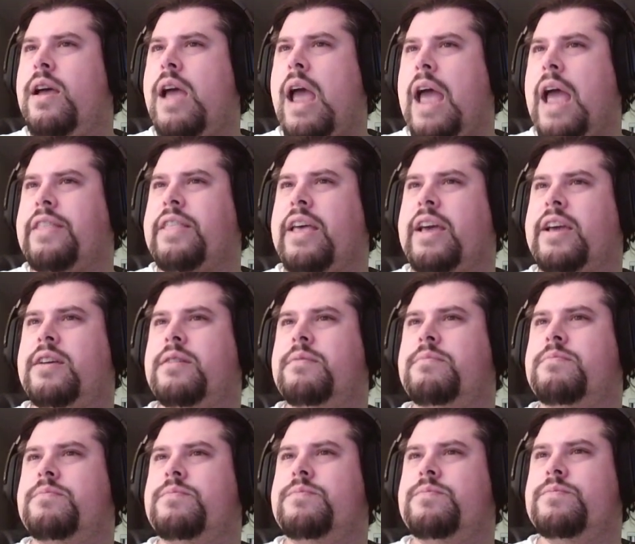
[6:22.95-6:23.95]
And like,
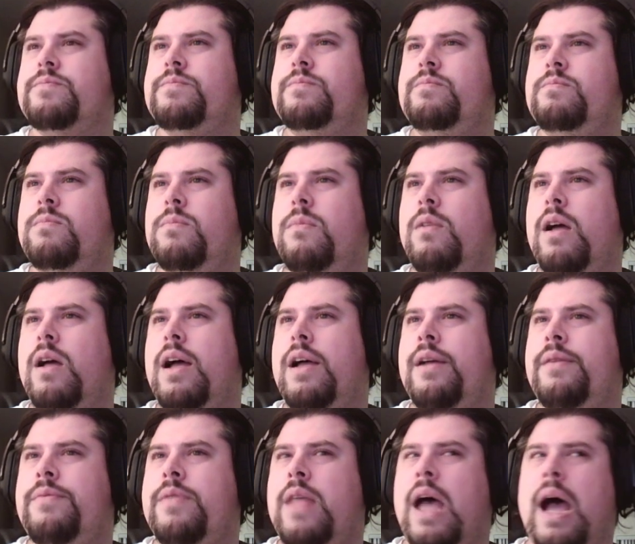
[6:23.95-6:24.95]

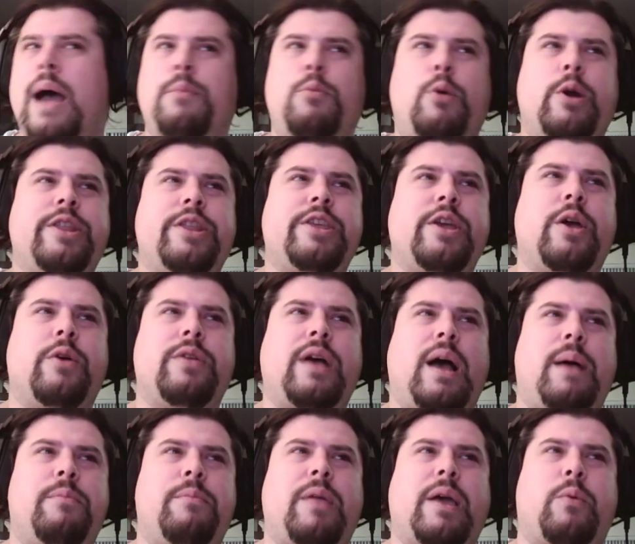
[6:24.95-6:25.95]
I'm
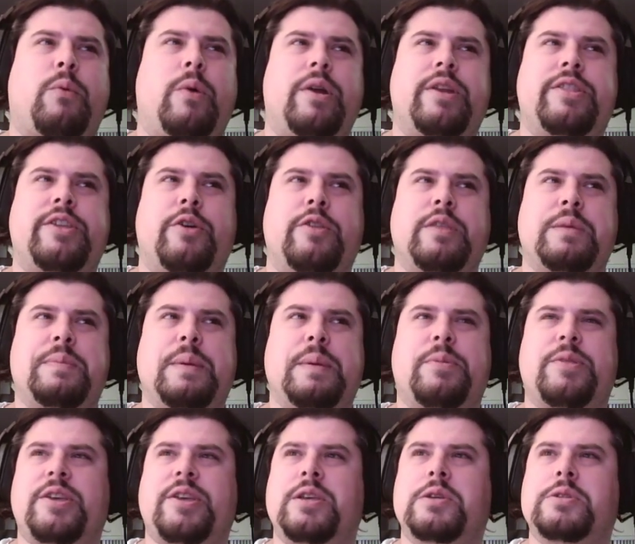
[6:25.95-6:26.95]
like one of the only
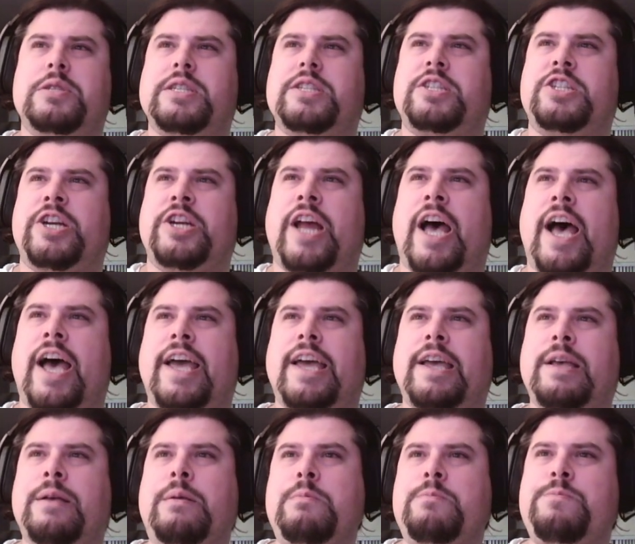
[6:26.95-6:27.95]
people that uses
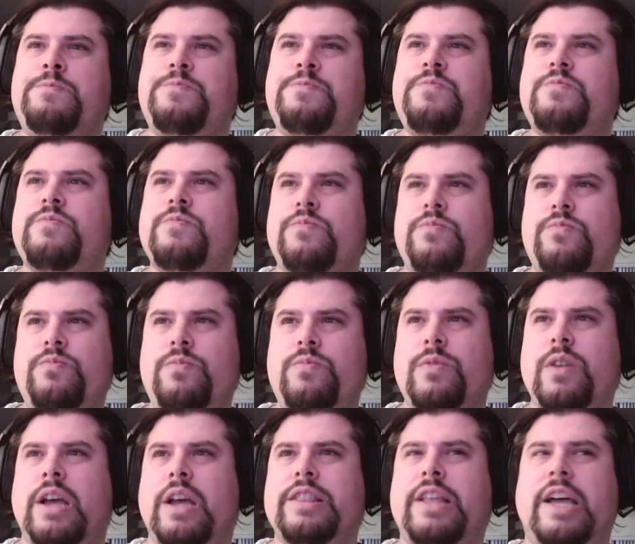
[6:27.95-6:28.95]
Janai
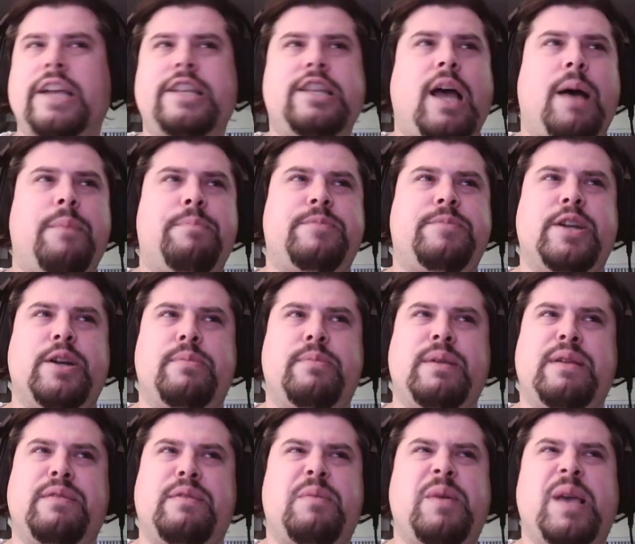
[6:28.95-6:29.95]
in like top tier
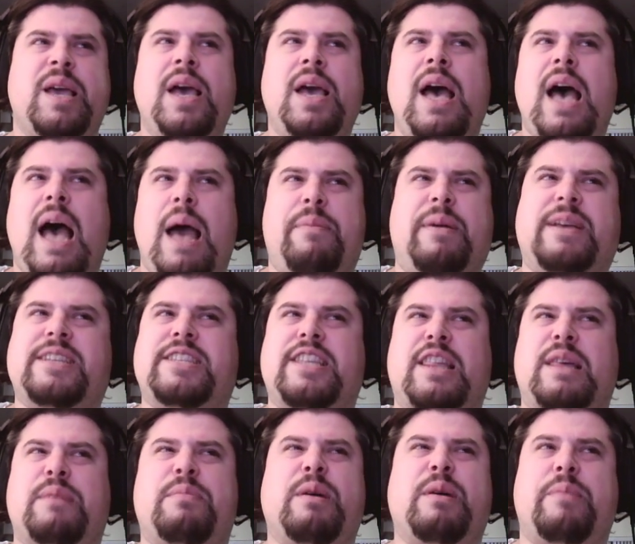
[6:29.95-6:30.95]
PvP. I
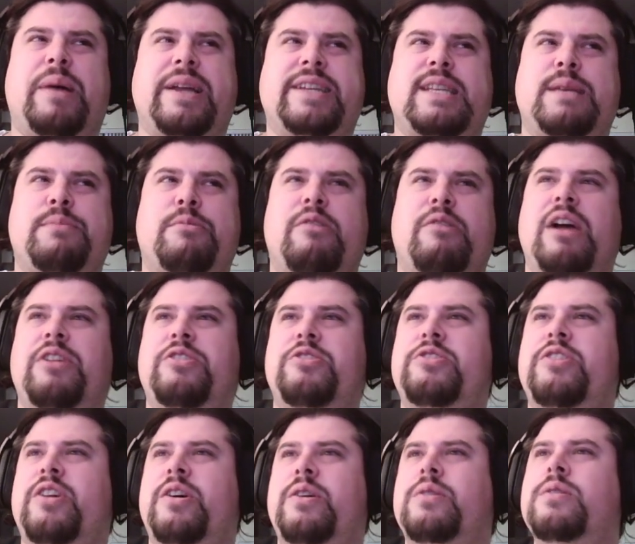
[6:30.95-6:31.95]
basically built my team around her
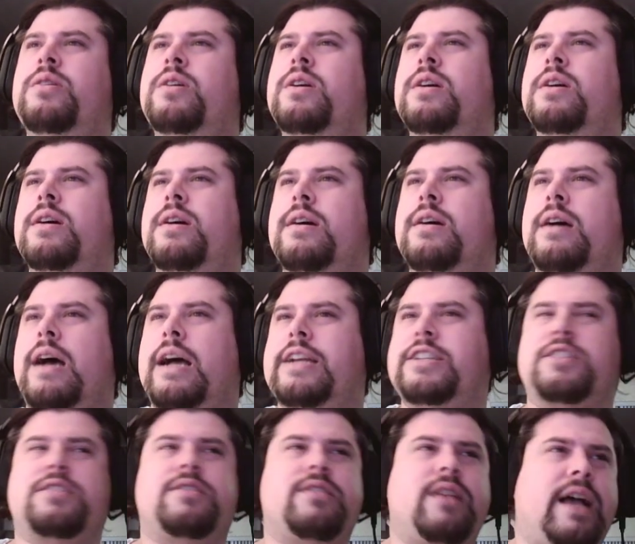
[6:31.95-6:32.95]
though. I
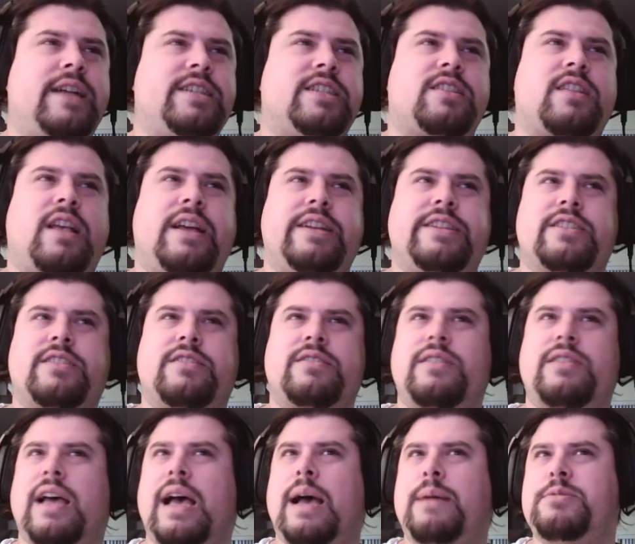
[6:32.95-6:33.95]
just
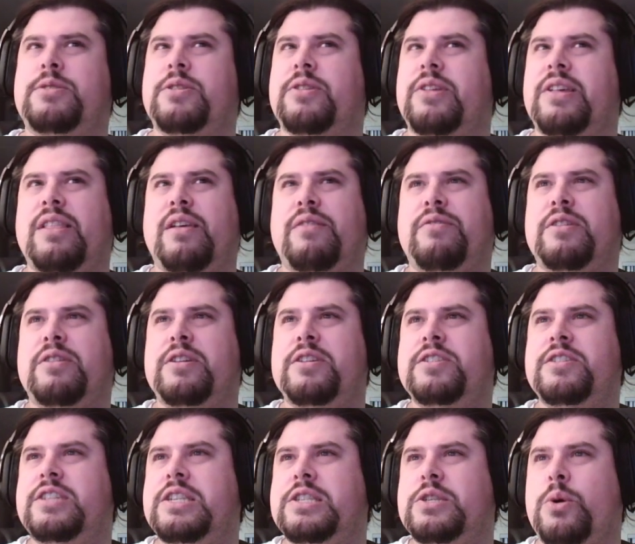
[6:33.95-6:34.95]
absolutely love her.
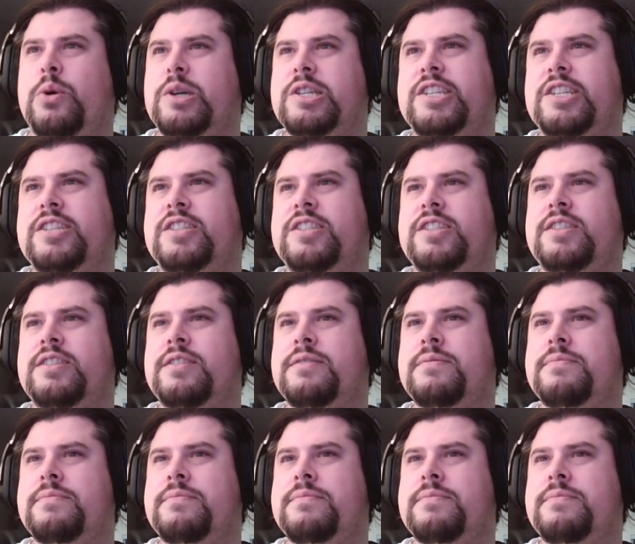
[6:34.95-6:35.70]
She's gorgeous.